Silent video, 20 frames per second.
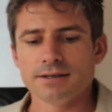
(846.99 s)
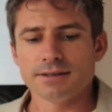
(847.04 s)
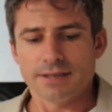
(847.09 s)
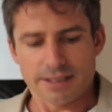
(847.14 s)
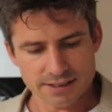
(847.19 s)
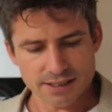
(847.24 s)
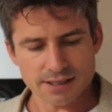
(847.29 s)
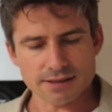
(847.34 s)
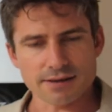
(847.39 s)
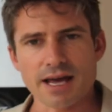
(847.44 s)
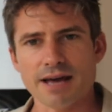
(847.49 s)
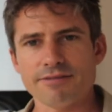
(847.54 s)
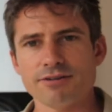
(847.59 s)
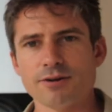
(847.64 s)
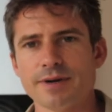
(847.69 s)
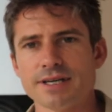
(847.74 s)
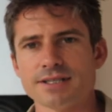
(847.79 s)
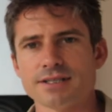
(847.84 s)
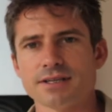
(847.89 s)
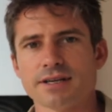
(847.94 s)
That's it. Have
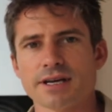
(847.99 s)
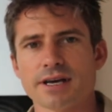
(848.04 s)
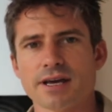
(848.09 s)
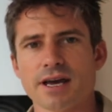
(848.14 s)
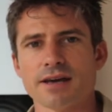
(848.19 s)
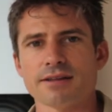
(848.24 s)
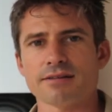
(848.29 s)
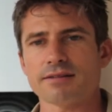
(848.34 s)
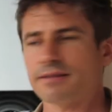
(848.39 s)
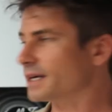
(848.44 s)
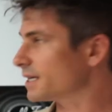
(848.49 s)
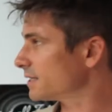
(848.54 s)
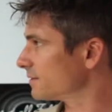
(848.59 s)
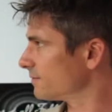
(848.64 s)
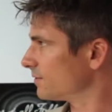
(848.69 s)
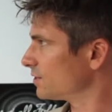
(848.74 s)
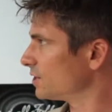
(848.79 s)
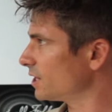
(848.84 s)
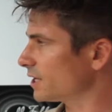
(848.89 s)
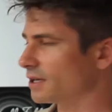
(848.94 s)
an amazing day, and
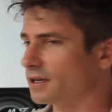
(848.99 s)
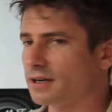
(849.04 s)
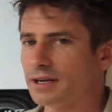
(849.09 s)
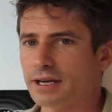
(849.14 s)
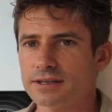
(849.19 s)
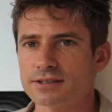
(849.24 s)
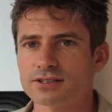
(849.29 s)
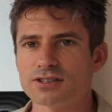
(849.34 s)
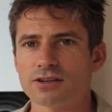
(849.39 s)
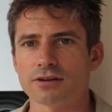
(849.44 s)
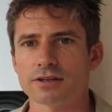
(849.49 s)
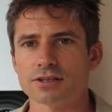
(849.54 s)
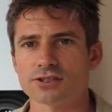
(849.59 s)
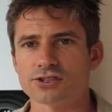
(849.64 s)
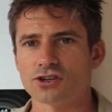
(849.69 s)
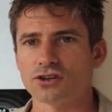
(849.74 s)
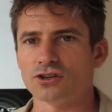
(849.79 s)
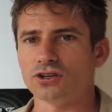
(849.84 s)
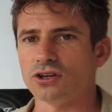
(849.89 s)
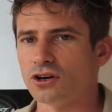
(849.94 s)
thanks for checking it out. Sorry it's
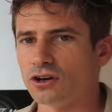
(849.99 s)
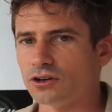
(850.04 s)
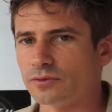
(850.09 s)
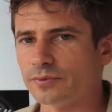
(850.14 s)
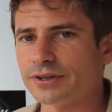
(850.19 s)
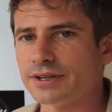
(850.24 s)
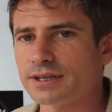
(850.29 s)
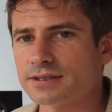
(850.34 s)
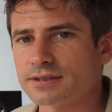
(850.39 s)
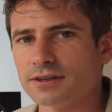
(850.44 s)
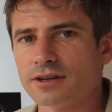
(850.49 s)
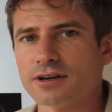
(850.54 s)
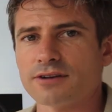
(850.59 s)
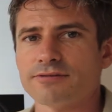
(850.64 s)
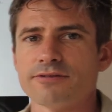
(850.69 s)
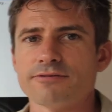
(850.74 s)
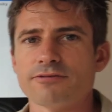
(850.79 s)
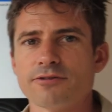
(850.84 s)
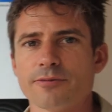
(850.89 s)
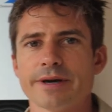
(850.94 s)
so long, but there's a lot
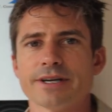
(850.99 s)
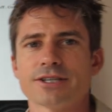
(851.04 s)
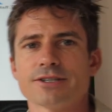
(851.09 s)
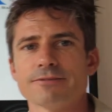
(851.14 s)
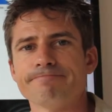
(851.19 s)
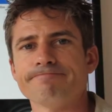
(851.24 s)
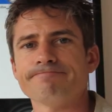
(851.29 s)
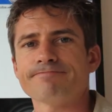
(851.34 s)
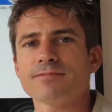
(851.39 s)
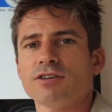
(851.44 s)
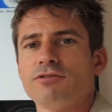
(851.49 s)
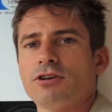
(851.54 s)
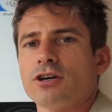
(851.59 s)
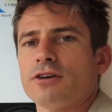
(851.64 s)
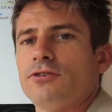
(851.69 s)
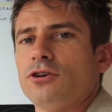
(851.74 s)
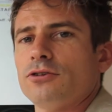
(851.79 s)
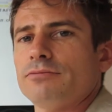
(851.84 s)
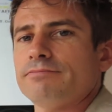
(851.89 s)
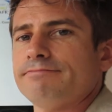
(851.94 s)
of information. Rock
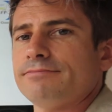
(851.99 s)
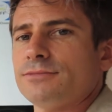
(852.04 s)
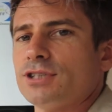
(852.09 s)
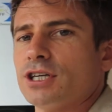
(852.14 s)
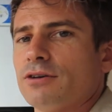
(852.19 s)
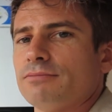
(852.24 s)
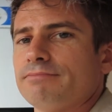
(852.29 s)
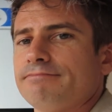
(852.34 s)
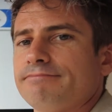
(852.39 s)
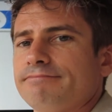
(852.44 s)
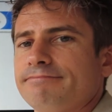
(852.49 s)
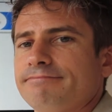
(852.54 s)
and roll. Ciao.